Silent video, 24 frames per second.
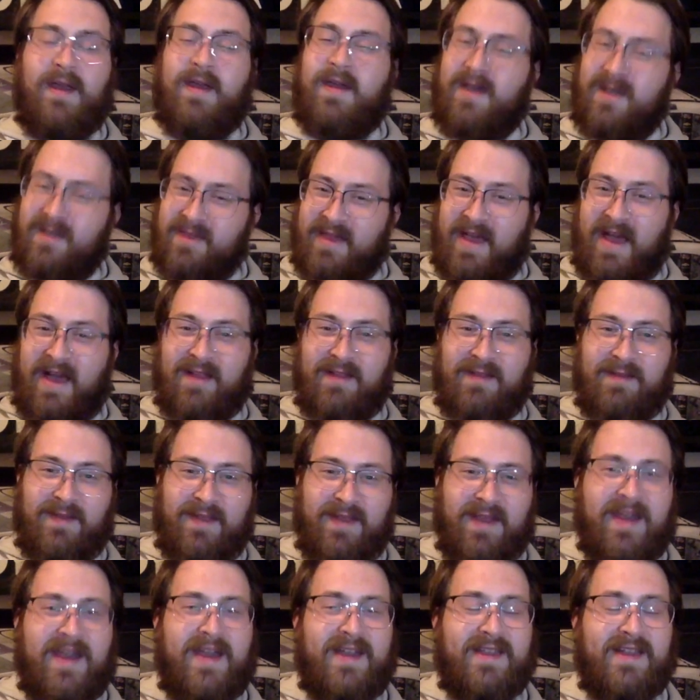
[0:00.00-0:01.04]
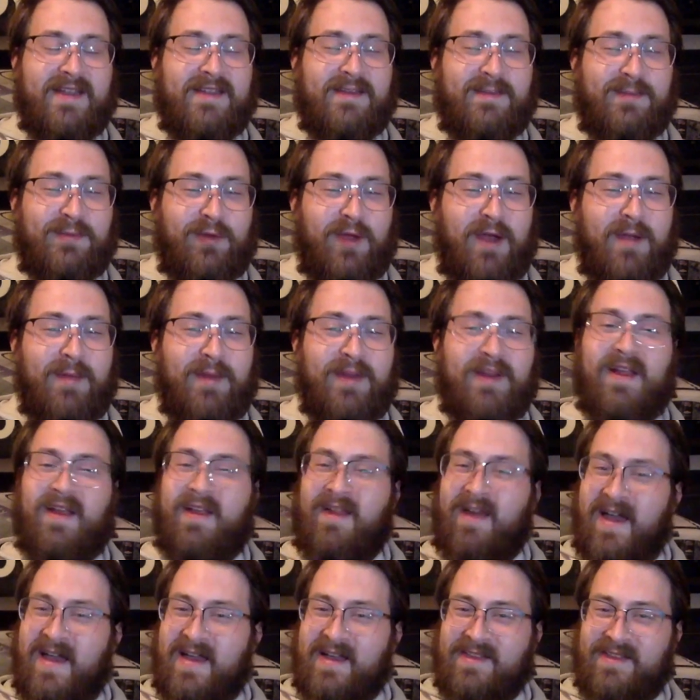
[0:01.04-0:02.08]
hit that subscribe button,
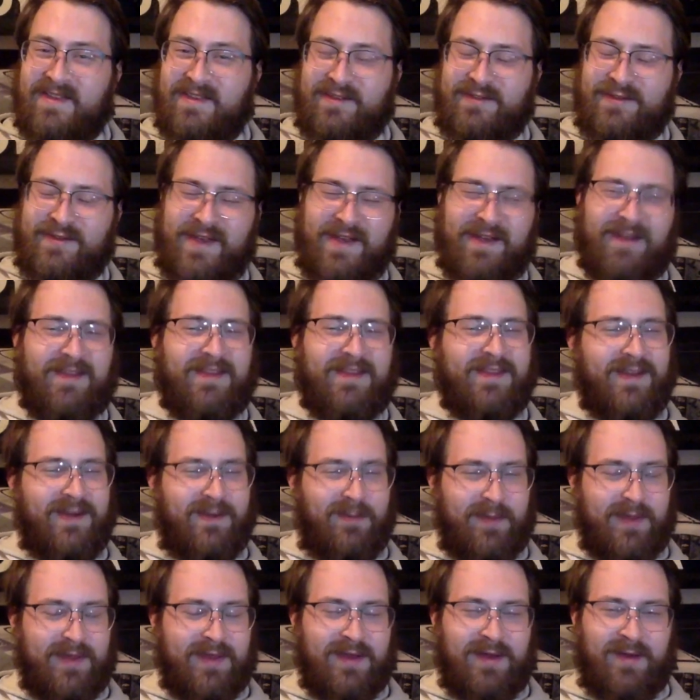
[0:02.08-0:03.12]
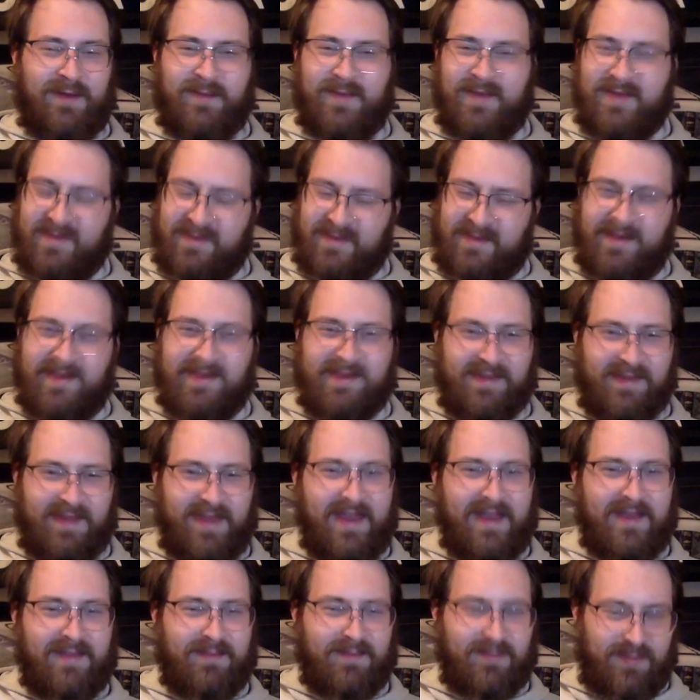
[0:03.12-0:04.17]
like this channel. There we go. It's
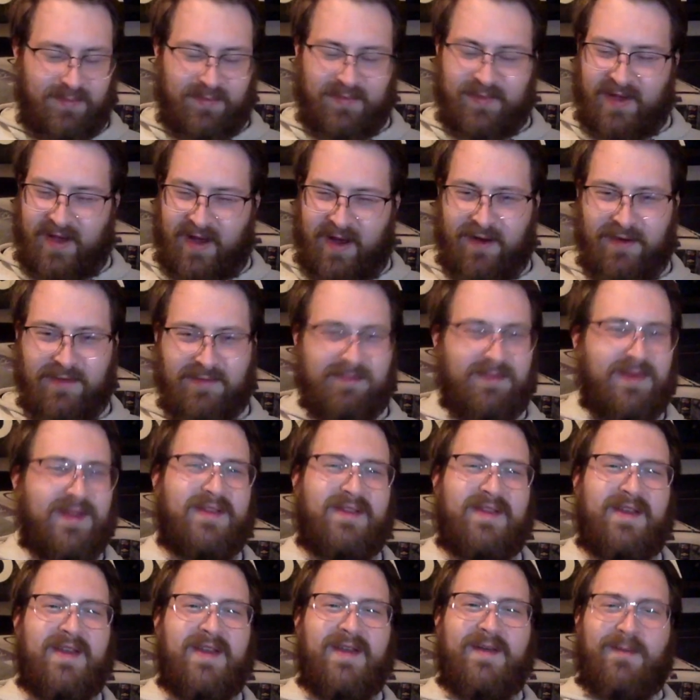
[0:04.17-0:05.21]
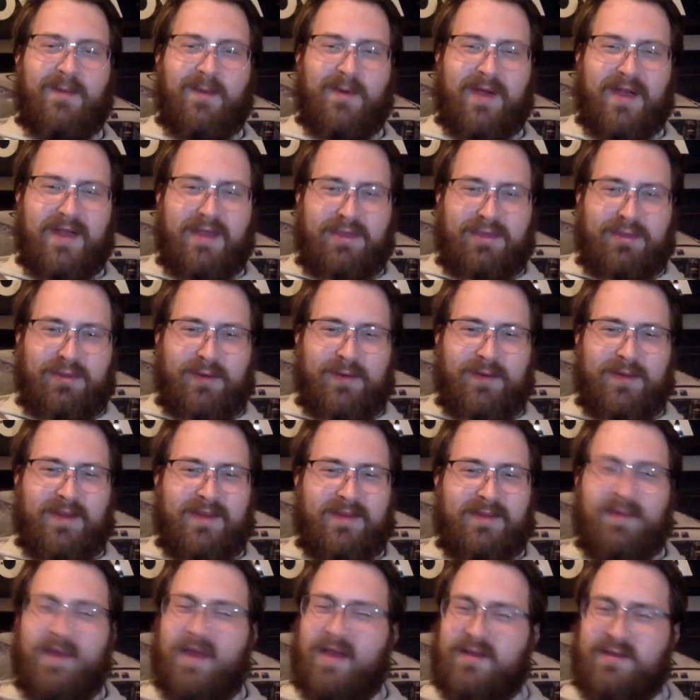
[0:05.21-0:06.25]
late, I'm tired, but we'll get through
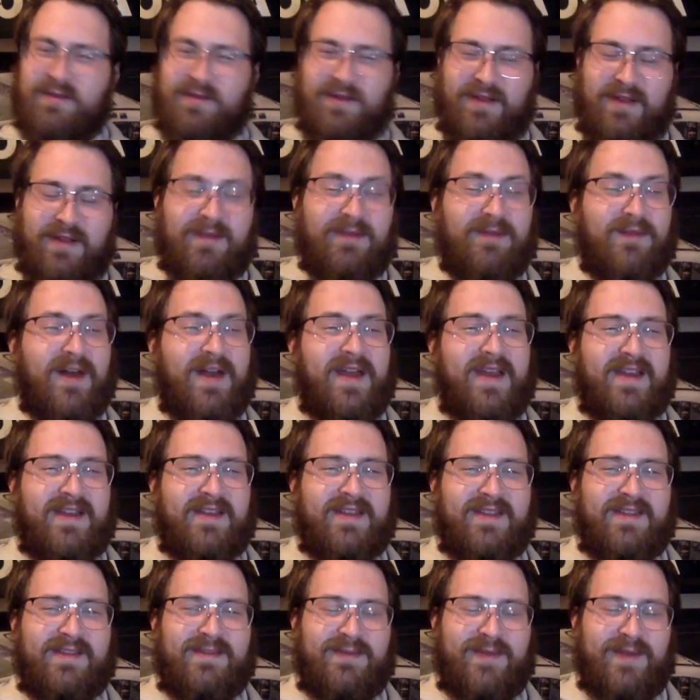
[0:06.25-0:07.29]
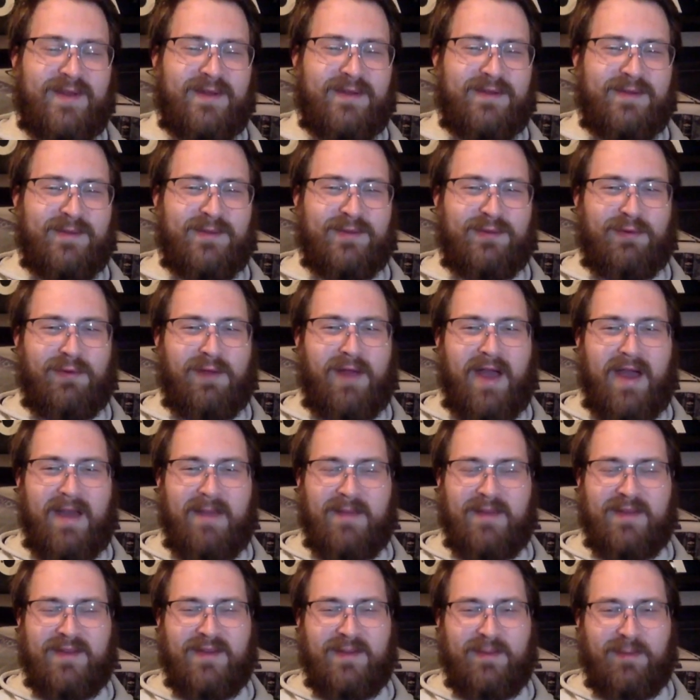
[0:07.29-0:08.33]
this. Make sure you like this video,
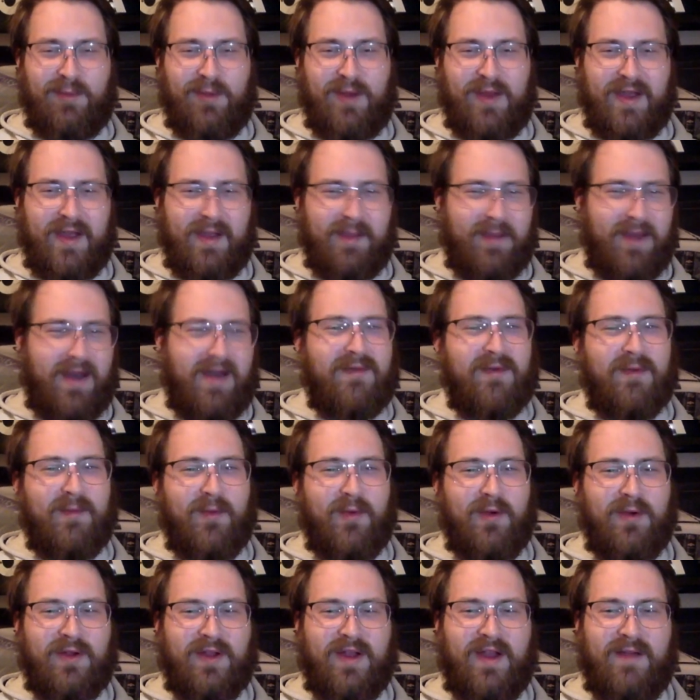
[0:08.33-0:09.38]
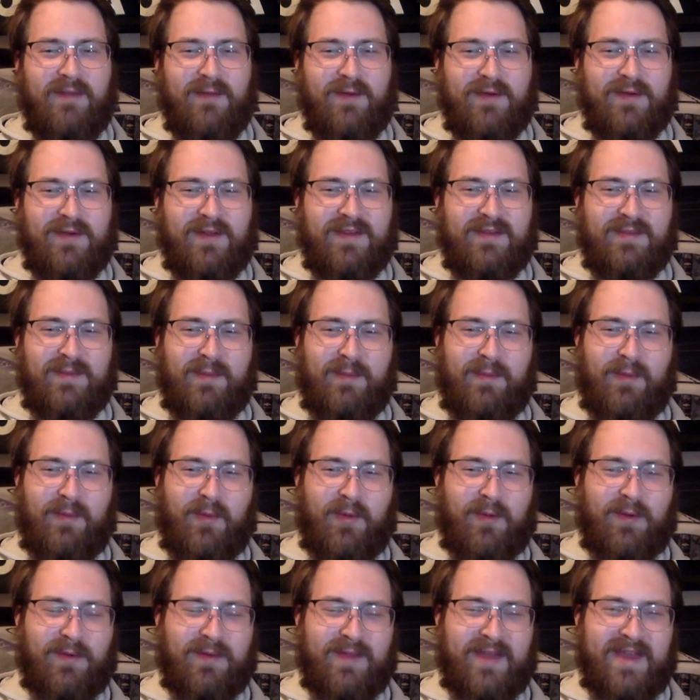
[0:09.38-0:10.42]
subscribe to Breaking Bob for more coverage as
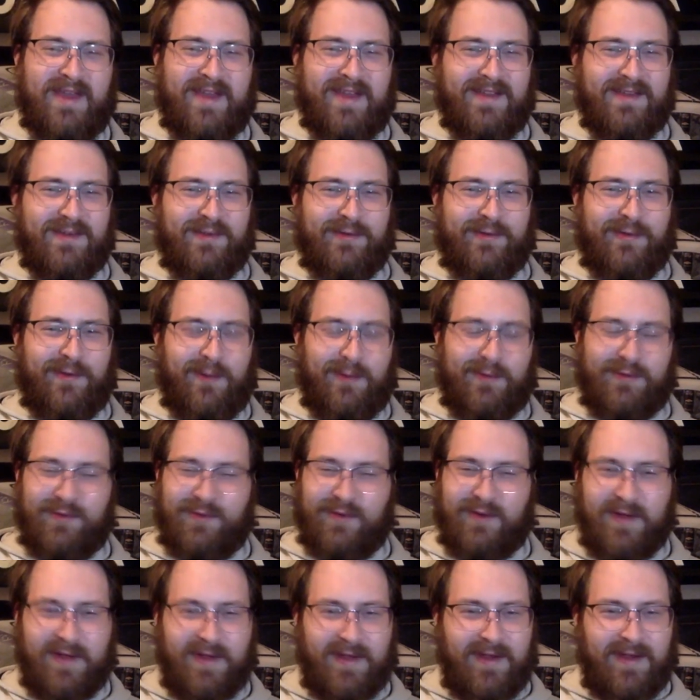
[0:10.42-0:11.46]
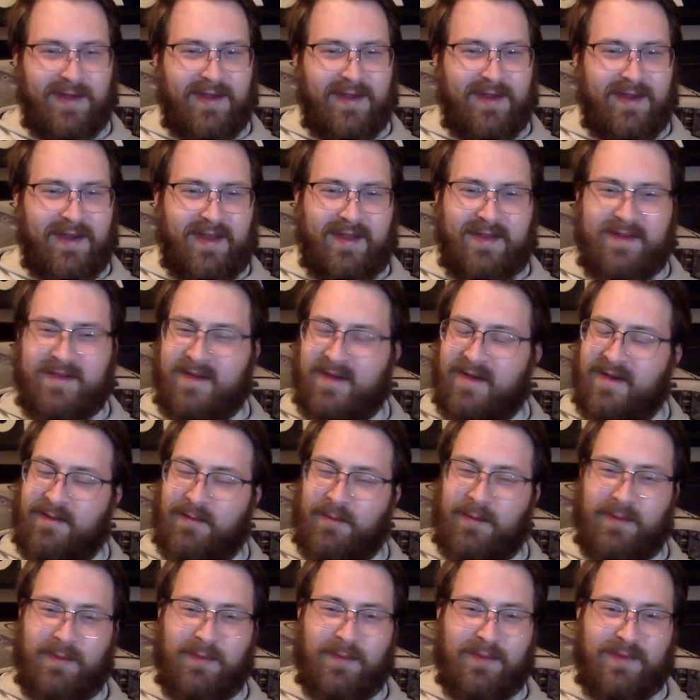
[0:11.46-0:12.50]
Memorial Day gets closer, and
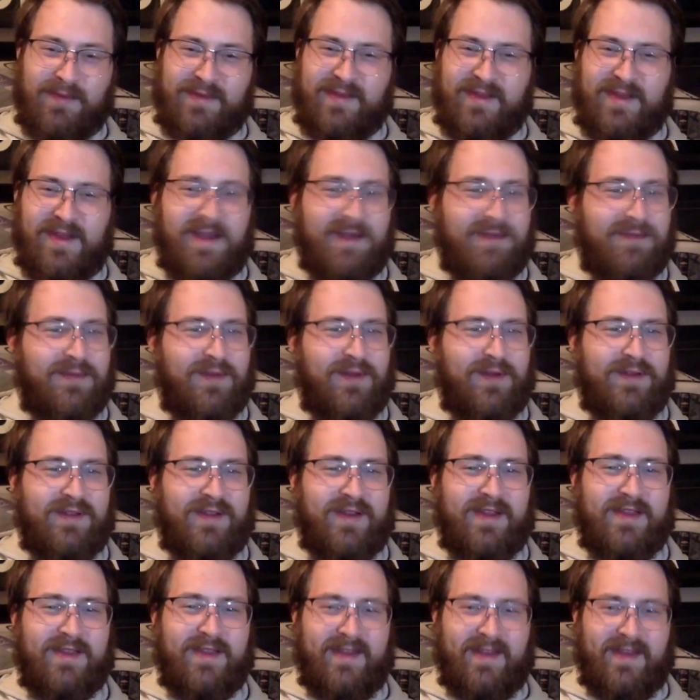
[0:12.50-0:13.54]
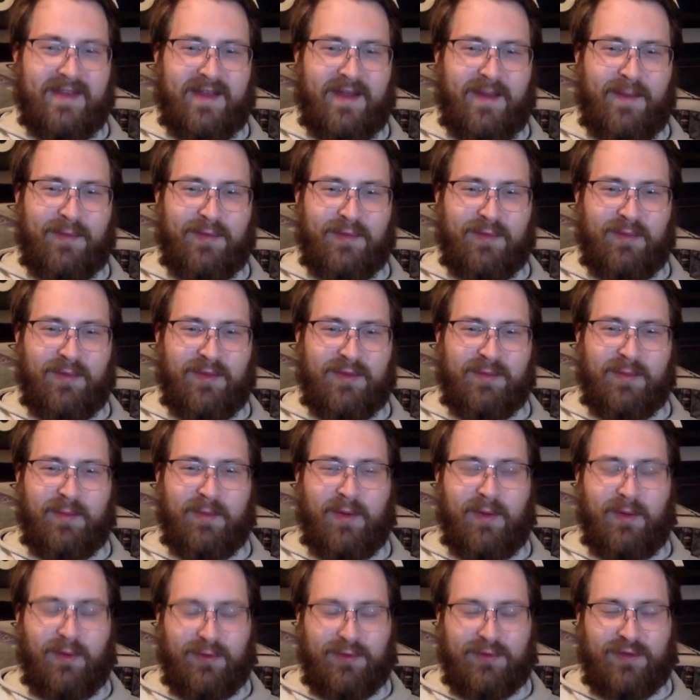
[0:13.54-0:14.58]
we'll see if there's anything that comes from this
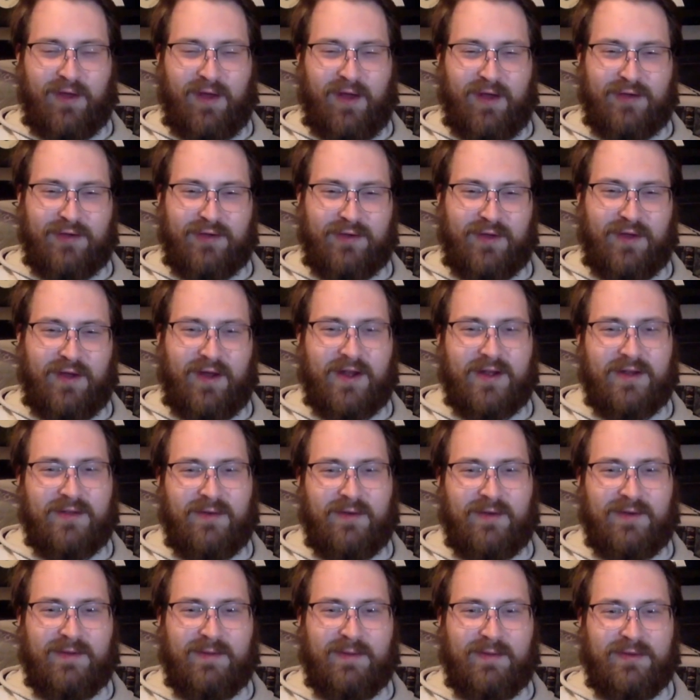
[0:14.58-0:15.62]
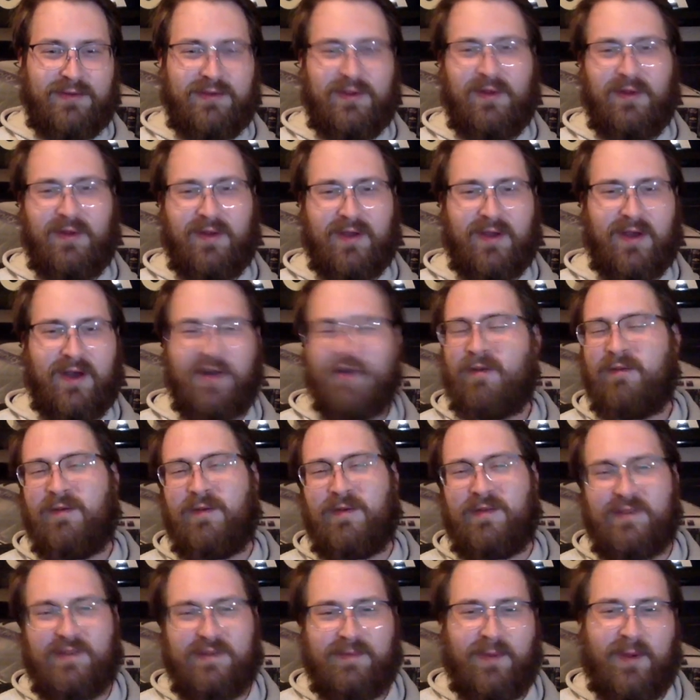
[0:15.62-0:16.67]
promoter's caution controversy with Joe Logano
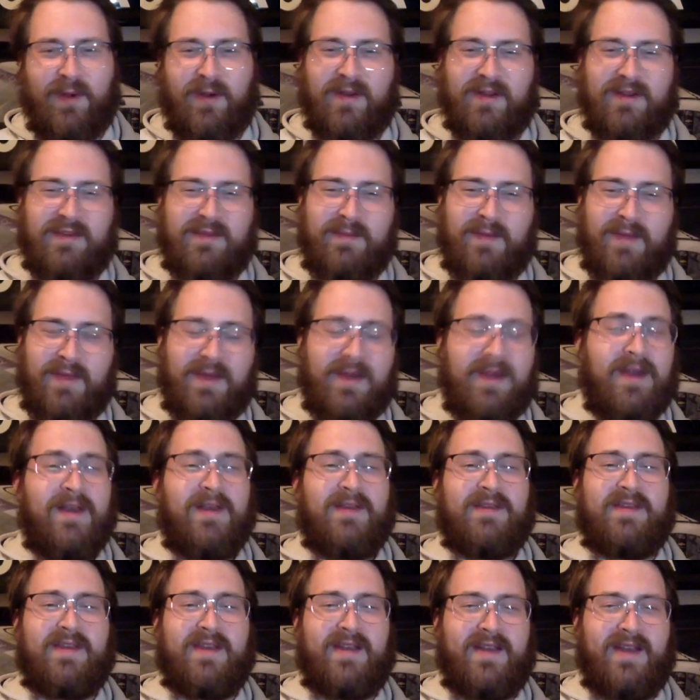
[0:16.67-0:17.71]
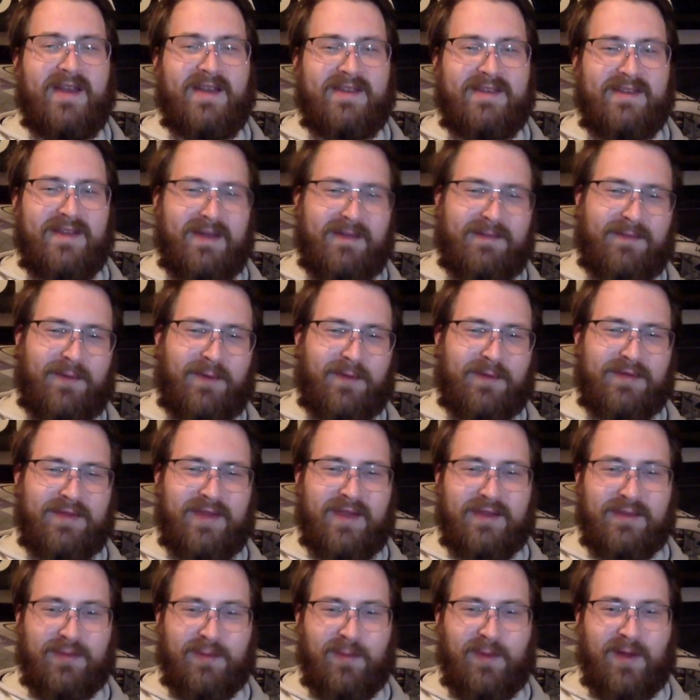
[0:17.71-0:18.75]
versus Marcus Smith. See you next time, folks.
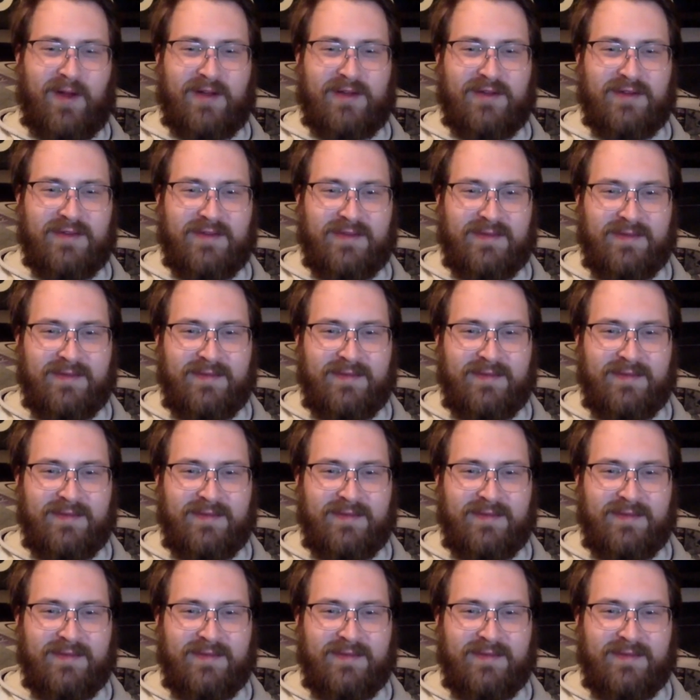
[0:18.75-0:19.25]
Thanks for watching.